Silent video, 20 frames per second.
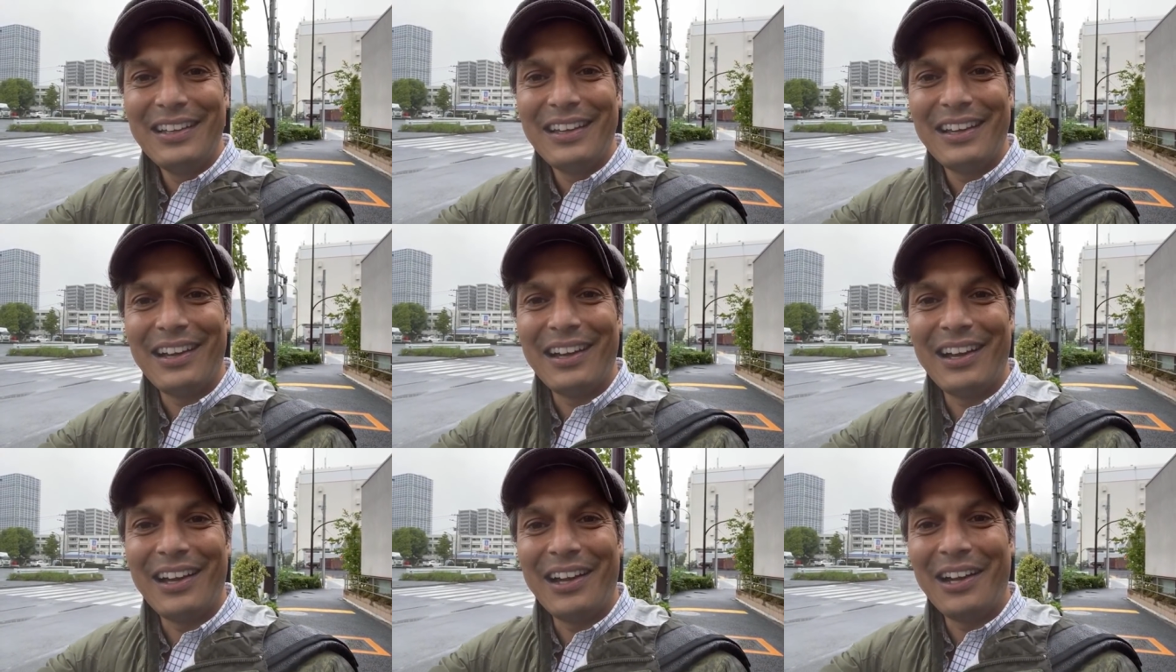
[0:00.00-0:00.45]

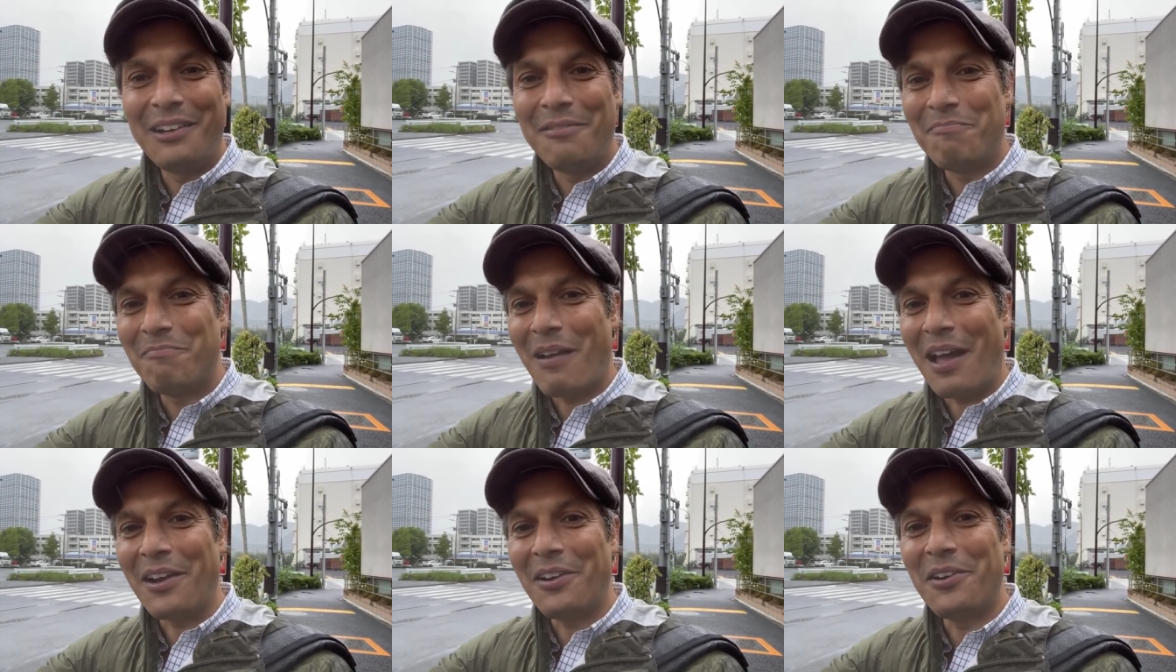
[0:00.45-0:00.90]

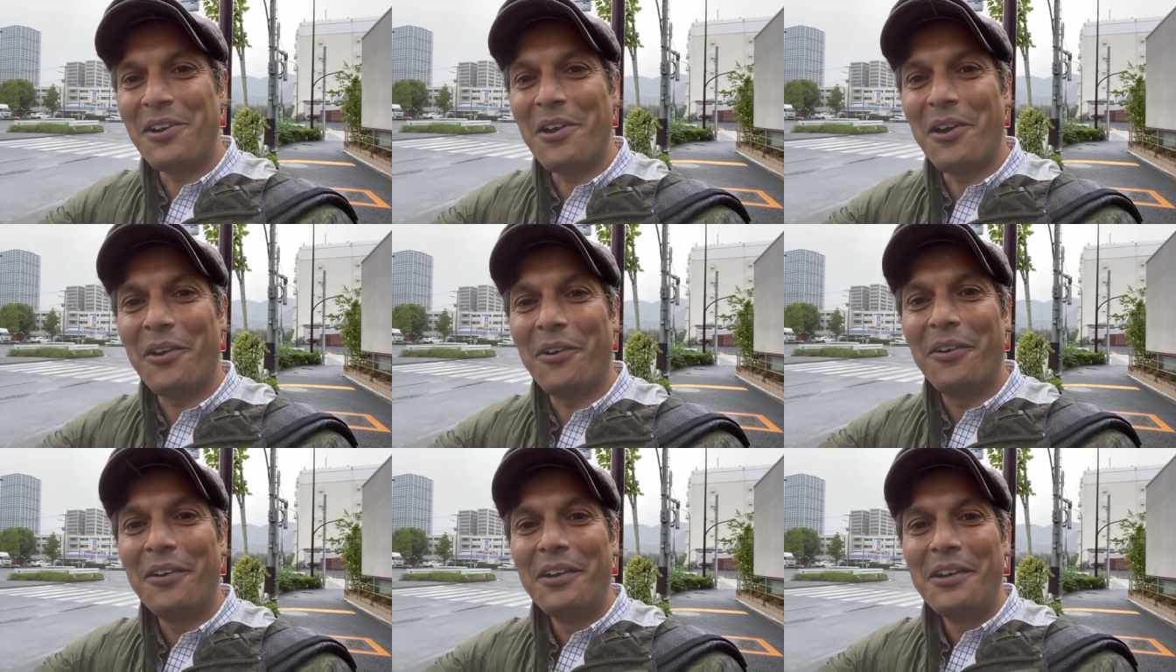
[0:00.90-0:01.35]
I don't
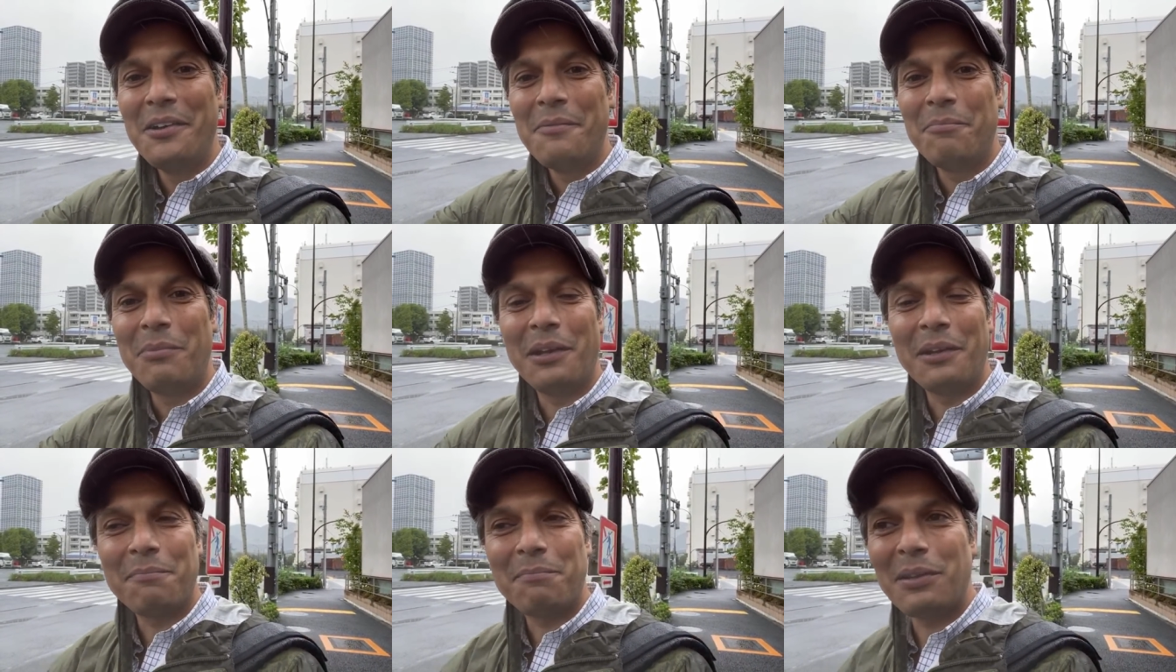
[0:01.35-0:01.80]
know.
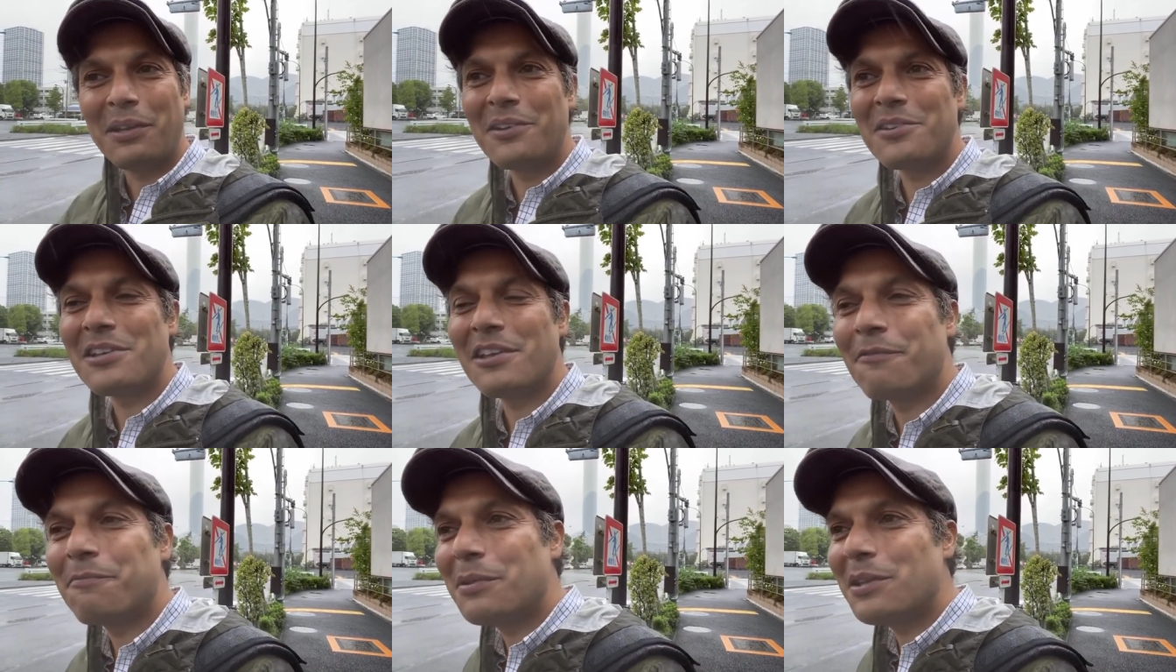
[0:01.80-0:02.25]
But
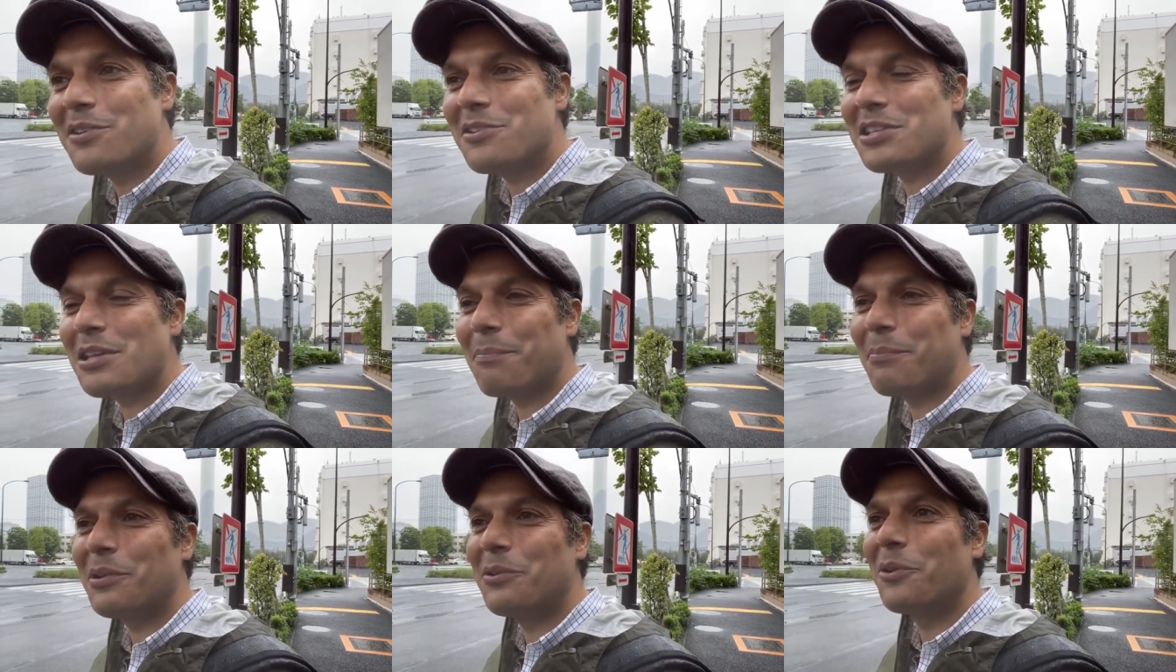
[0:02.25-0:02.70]
if
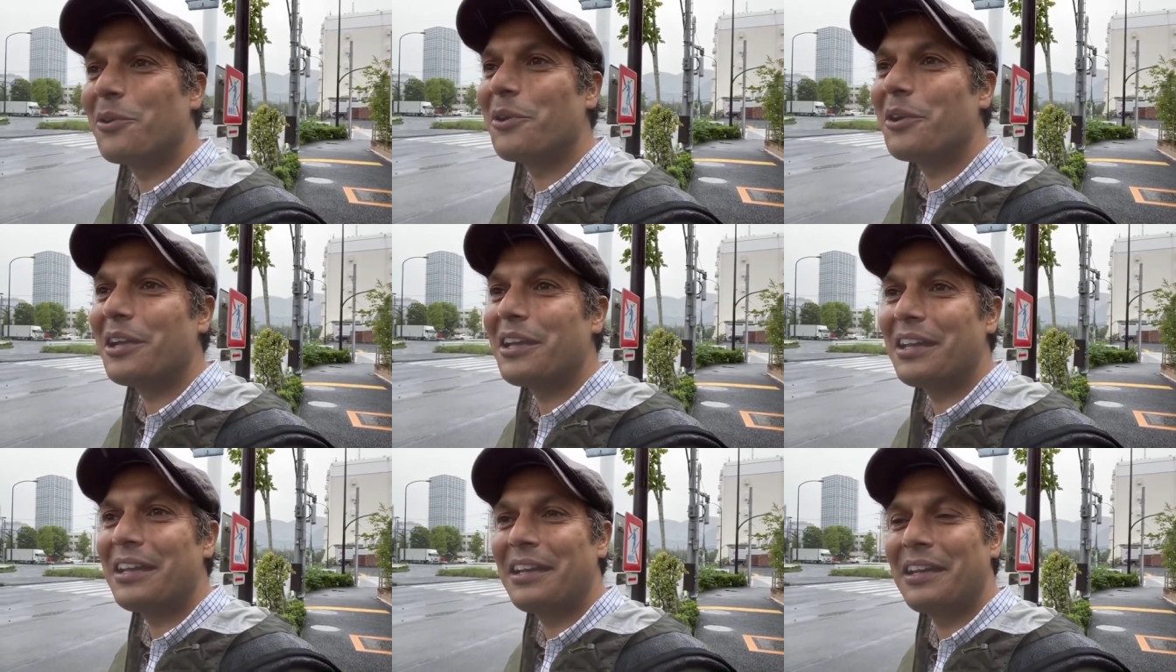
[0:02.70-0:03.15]
Peter's up in
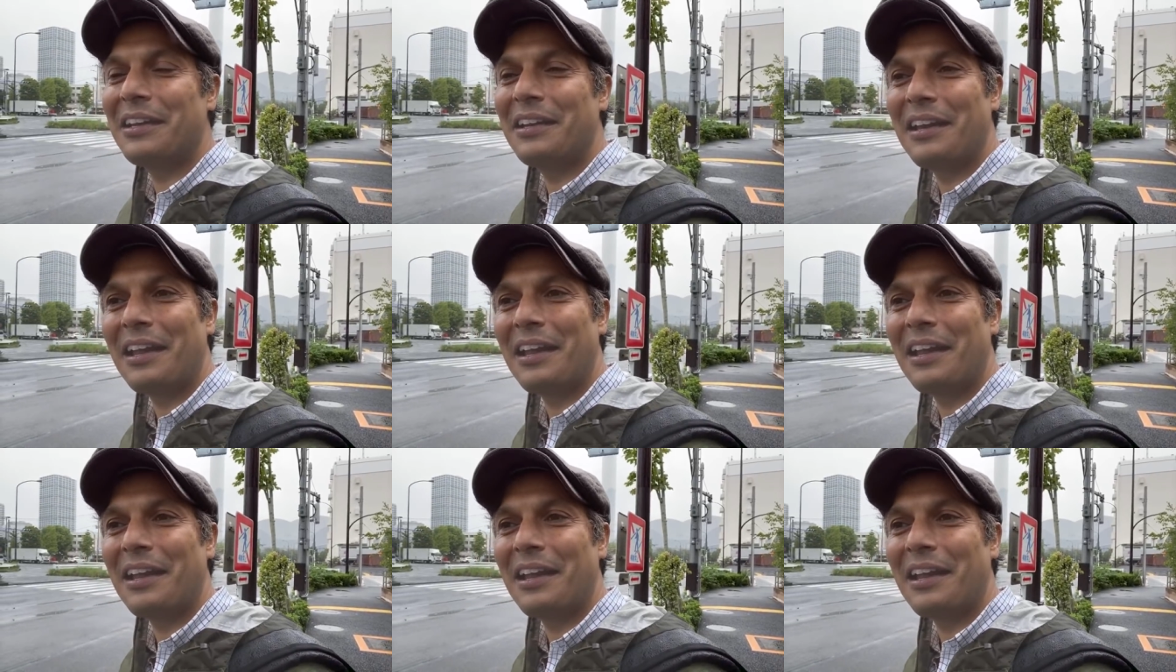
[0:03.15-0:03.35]
Oregon